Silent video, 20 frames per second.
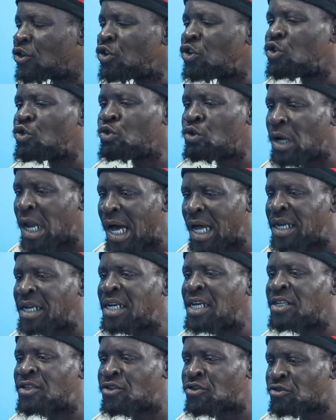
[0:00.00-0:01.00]
Newland
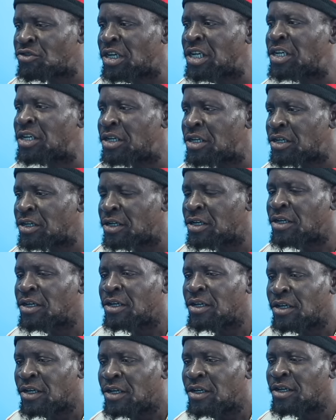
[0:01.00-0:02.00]
District. Newland.
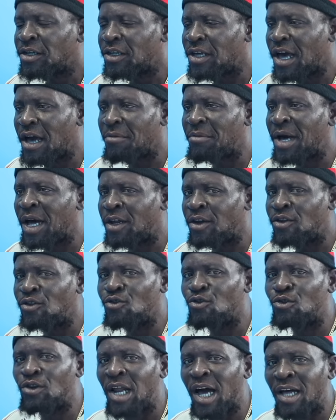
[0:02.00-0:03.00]
Yeah, man,
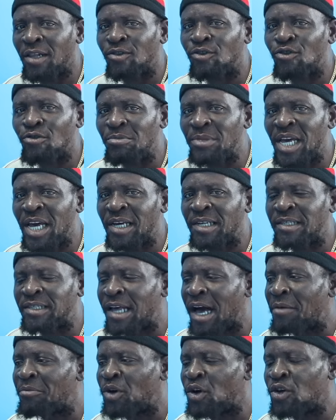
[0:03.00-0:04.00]
yeah. Newland to be
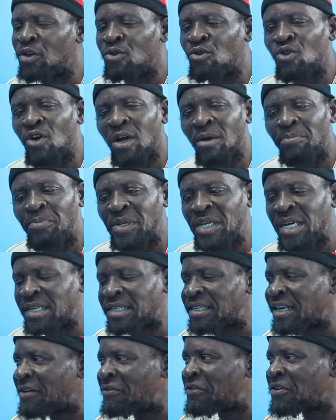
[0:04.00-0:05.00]
exact, but the whole
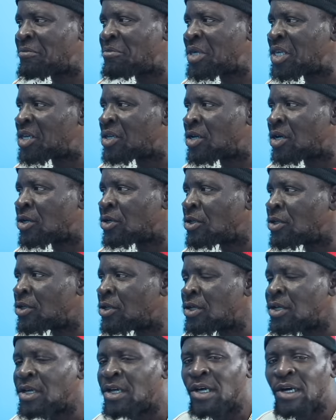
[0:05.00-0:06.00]
place I for me, you know? All
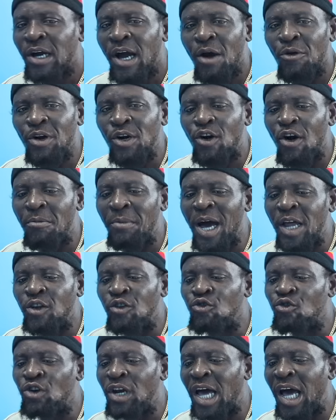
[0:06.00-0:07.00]
right, well. I come to
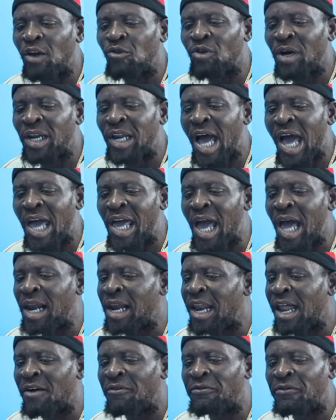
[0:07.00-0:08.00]
Newland when
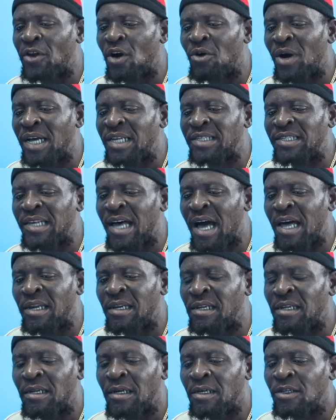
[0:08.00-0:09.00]
I flowers
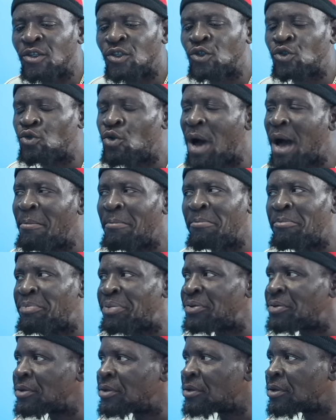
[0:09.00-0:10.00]
and swamp.
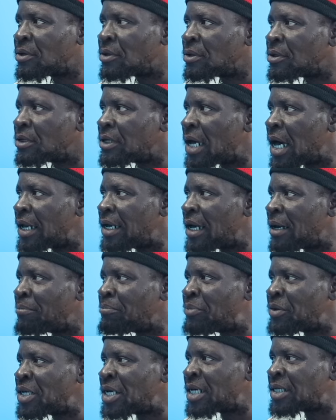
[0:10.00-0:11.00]
They are
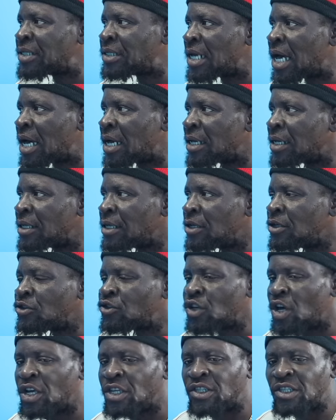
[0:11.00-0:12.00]
them place, yeah.
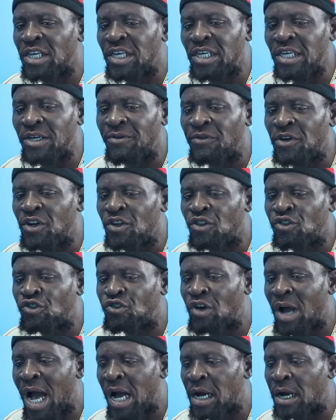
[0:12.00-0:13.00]
So you see, even the
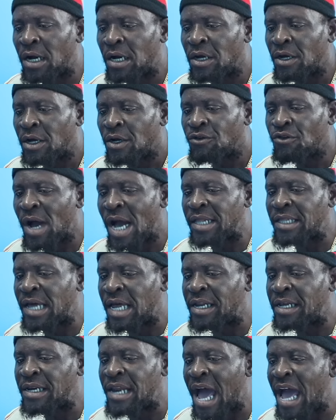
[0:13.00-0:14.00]
track right
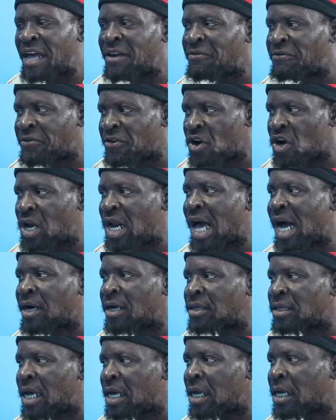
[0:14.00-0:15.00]
at the nine
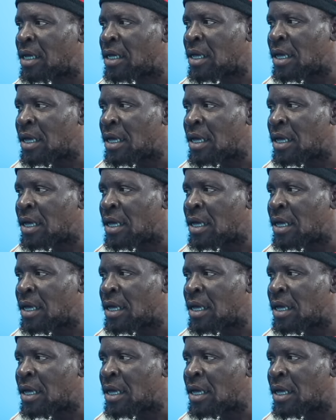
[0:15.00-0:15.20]
furlong there, eh,